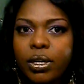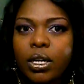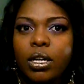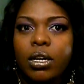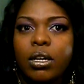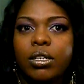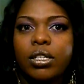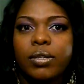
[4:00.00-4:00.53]
her.
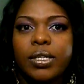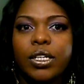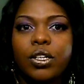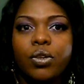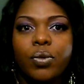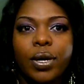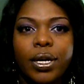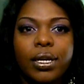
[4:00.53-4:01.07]
So I was
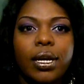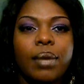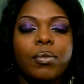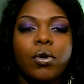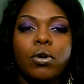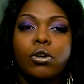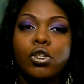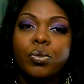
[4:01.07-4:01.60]
like, you know what,
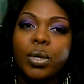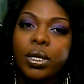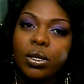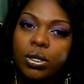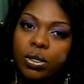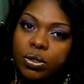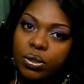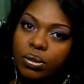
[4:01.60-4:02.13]
I'm gonna go to
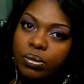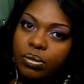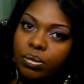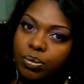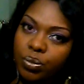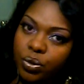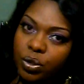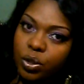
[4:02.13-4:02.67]
my local
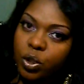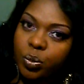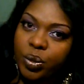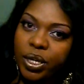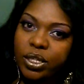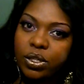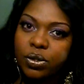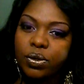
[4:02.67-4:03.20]
beauty
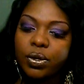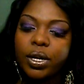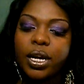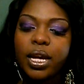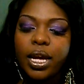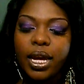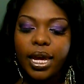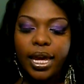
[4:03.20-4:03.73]
supply
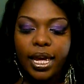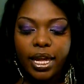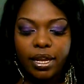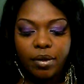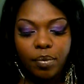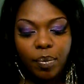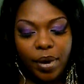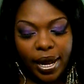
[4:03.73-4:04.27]
store
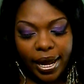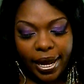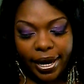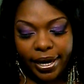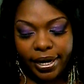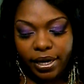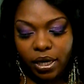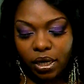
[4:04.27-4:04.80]
and
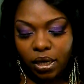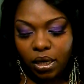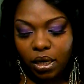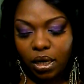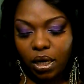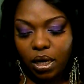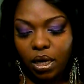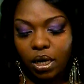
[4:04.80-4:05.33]
buy
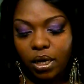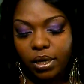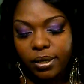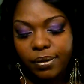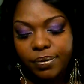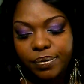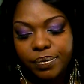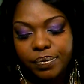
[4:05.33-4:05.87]

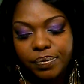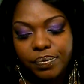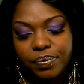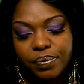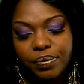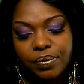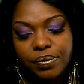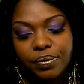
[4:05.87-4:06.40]
um
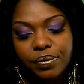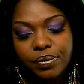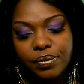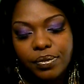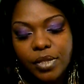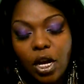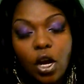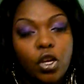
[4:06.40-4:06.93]

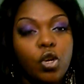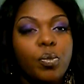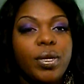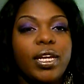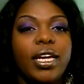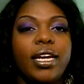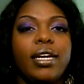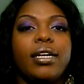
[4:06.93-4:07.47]
a
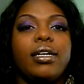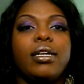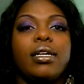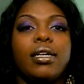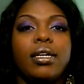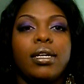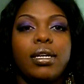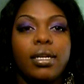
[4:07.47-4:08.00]
human hair
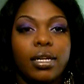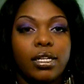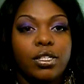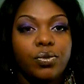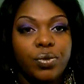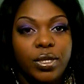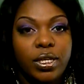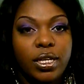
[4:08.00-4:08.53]

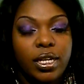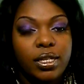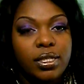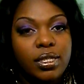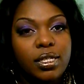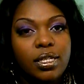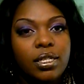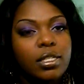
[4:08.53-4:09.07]
lace wig
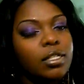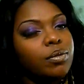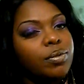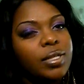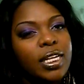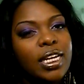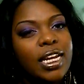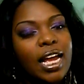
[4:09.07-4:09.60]
and see. So
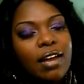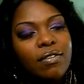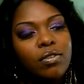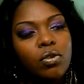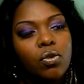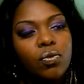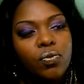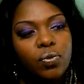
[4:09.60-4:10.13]
they didn't
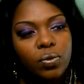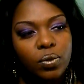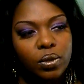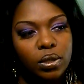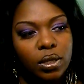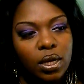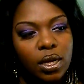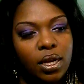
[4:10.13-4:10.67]
have no
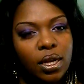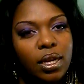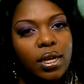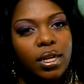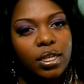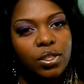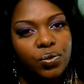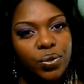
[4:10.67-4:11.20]
full
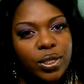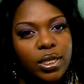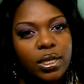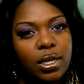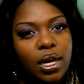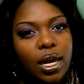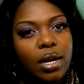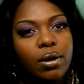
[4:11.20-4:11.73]
lace
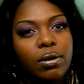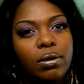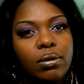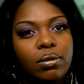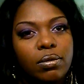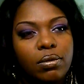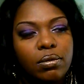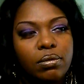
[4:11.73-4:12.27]
wig at
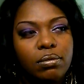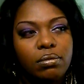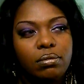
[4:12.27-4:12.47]
a